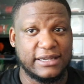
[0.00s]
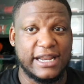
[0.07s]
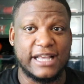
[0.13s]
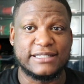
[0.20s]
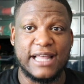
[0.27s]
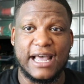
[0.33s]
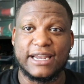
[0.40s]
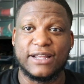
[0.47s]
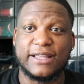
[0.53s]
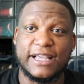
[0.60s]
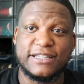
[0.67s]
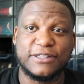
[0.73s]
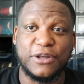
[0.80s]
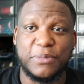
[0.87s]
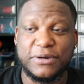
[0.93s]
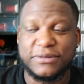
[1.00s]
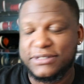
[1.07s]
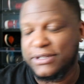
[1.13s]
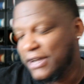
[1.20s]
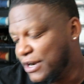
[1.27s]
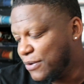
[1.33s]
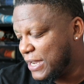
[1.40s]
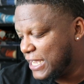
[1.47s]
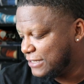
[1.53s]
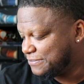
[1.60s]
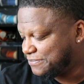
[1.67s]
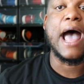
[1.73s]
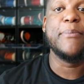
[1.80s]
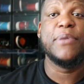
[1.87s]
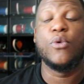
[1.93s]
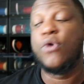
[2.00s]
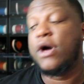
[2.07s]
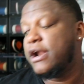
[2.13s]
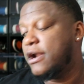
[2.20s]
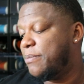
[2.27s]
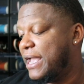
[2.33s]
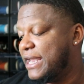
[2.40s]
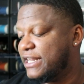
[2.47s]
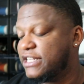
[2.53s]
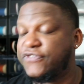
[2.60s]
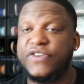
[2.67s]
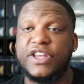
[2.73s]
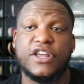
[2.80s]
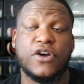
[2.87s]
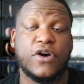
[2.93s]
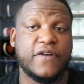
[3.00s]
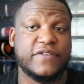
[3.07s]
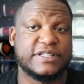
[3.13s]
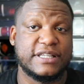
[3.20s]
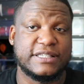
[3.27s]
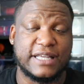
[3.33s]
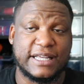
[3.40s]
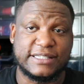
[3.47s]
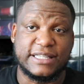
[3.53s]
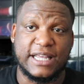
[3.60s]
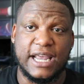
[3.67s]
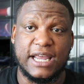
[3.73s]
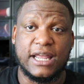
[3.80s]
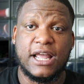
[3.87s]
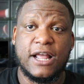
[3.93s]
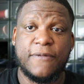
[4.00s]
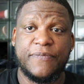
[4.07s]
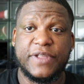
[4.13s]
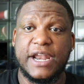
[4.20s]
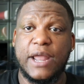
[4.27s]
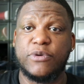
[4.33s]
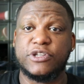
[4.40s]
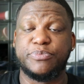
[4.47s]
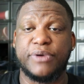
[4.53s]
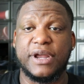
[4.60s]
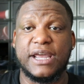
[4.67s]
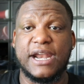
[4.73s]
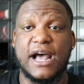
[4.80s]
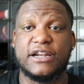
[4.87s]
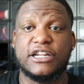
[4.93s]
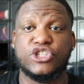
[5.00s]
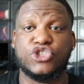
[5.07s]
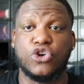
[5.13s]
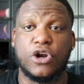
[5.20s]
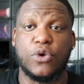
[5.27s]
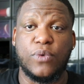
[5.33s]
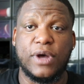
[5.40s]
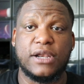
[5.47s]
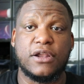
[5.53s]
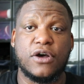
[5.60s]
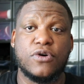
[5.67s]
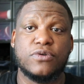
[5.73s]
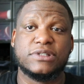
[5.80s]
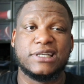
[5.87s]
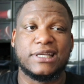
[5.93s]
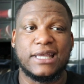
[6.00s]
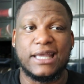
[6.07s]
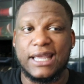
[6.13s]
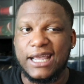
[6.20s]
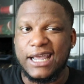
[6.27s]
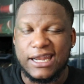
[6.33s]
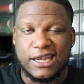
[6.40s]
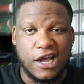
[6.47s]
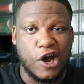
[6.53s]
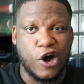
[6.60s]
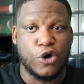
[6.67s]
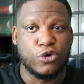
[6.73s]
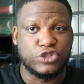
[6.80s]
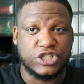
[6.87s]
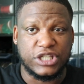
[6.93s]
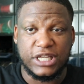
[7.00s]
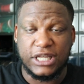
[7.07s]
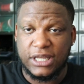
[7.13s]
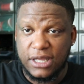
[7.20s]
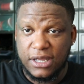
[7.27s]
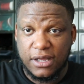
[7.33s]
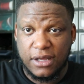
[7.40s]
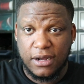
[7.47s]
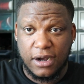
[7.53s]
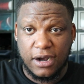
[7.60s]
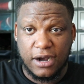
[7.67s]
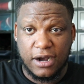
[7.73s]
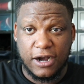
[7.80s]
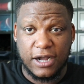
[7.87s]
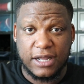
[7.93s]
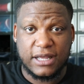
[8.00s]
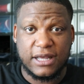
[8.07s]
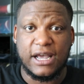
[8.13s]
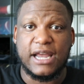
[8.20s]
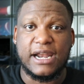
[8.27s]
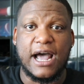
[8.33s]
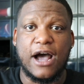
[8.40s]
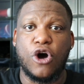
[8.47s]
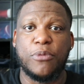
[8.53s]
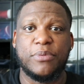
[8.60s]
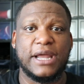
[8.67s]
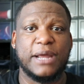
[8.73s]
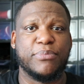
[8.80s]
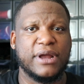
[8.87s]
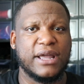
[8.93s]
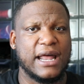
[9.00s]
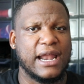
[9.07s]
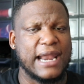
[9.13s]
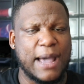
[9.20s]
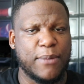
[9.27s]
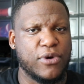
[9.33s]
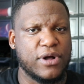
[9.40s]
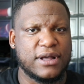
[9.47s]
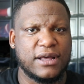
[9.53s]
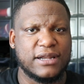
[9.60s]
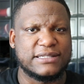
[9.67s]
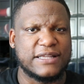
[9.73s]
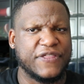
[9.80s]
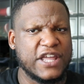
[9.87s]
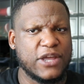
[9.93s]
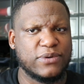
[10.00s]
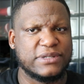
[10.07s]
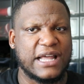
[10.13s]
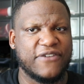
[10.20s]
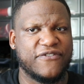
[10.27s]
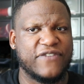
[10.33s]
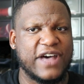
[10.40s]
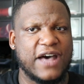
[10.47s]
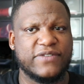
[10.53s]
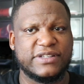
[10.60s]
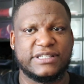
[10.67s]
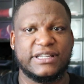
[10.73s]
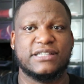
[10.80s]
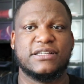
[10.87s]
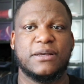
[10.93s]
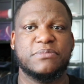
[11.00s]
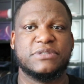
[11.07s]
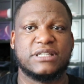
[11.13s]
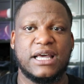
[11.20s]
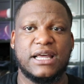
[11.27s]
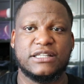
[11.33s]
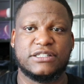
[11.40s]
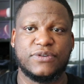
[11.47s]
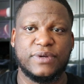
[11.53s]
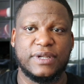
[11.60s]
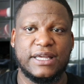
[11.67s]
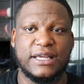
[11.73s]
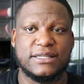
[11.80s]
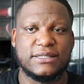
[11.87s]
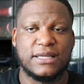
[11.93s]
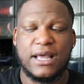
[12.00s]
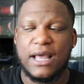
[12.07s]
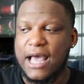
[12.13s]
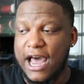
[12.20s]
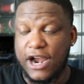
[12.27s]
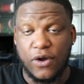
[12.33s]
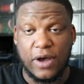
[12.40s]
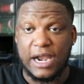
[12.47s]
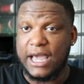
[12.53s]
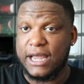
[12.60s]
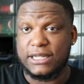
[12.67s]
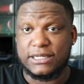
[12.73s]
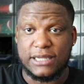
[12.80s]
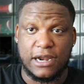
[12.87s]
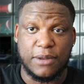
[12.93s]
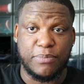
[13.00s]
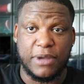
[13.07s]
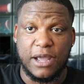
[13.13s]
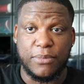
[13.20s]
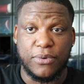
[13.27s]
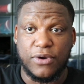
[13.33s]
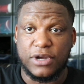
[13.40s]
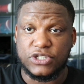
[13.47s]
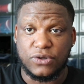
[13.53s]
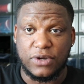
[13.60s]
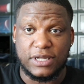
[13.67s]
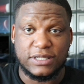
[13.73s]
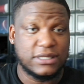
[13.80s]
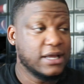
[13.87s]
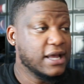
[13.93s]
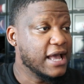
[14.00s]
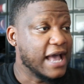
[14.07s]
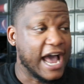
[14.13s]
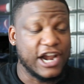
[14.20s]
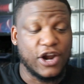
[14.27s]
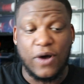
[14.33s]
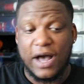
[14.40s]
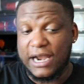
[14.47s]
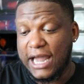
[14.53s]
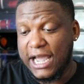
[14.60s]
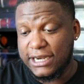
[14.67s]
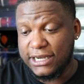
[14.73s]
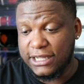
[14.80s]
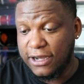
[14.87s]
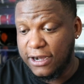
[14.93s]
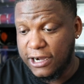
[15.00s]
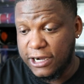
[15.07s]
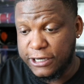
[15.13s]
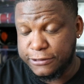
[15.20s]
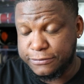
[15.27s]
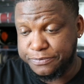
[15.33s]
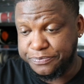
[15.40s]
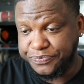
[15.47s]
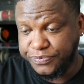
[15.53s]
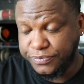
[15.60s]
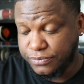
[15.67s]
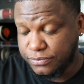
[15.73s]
that's not the case no more. So anyway, I've been wanting to make this video ever since I seen that they was bringing out the Jordan 1 lows again in the OG uh, cut. I hope they bring out a lot more colors. I think it was like five or six of them slated to release. I know I like the shadow bad boy joints. I know I like the um,